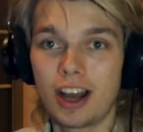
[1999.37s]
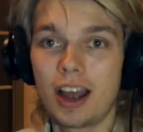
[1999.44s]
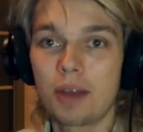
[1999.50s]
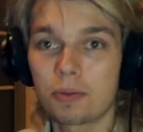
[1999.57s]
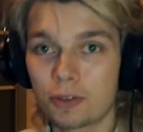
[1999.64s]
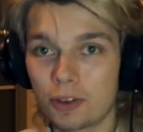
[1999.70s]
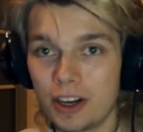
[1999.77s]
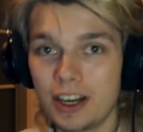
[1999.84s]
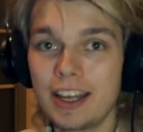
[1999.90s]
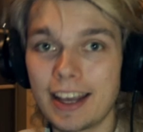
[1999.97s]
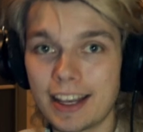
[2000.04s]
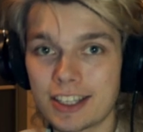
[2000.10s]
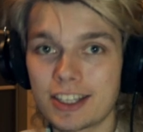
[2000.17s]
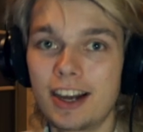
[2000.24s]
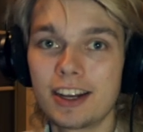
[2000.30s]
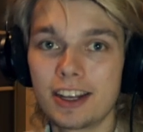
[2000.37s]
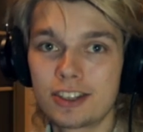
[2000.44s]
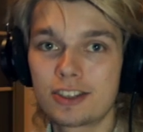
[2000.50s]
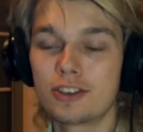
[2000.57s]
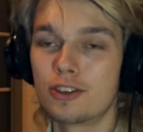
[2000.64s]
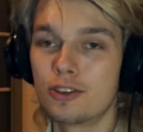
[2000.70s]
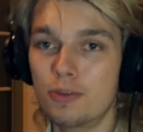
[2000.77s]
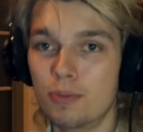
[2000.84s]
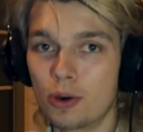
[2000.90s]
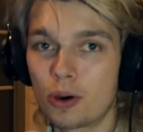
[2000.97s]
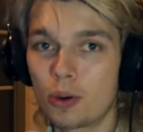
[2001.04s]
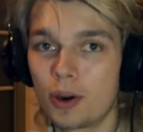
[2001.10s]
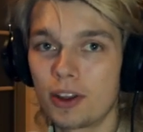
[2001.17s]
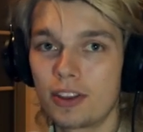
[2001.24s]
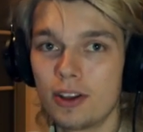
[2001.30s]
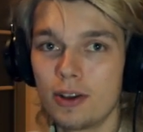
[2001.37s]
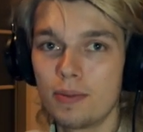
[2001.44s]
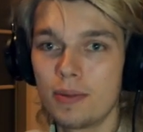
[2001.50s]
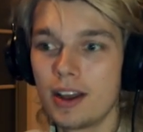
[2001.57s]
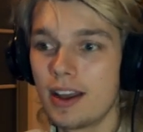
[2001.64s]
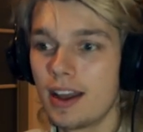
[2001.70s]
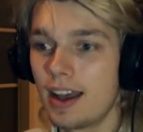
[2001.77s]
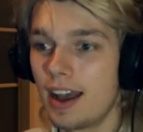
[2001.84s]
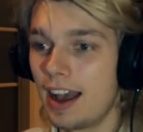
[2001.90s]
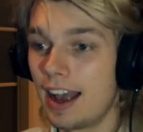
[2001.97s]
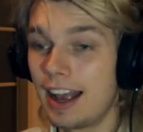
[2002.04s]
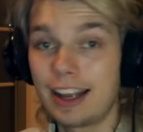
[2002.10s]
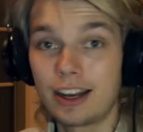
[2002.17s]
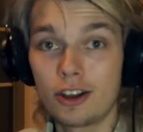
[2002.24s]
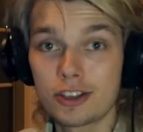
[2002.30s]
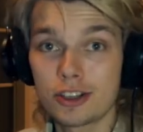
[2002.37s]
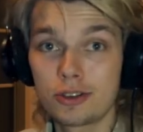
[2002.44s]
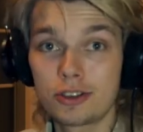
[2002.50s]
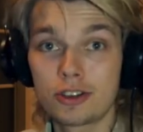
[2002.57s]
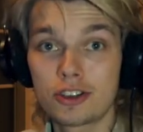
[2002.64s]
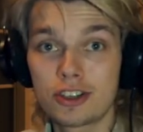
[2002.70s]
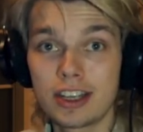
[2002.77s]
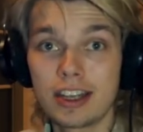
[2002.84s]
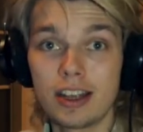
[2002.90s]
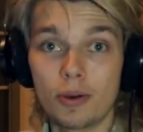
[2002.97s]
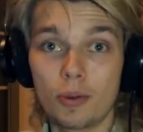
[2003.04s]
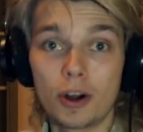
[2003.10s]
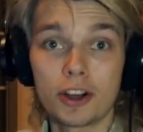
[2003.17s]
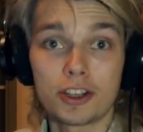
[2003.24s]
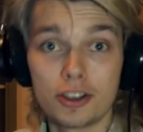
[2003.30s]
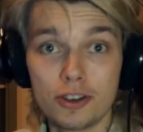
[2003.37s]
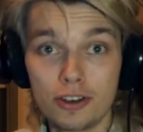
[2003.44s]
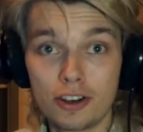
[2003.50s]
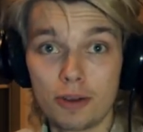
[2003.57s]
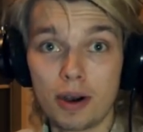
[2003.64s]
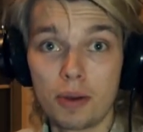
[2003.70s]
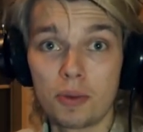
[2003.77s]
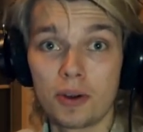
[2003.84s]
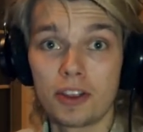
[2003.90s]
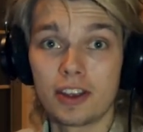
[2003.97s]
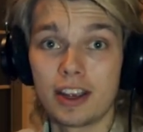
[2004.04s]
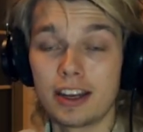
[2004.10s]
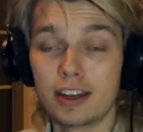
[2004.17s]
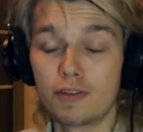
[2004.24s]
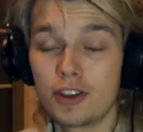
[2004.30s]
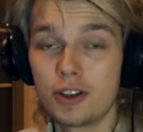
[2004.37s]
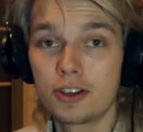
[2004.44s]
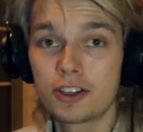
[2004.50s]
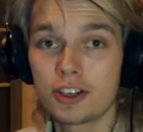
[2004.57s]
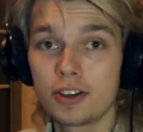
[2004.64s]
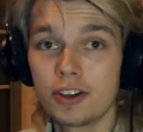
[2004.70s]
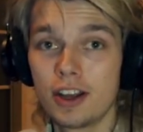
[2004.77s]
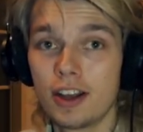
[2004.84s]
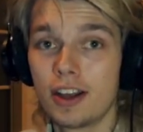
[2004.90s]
I'm really excited to do more with them and also to see what you come up with in the future.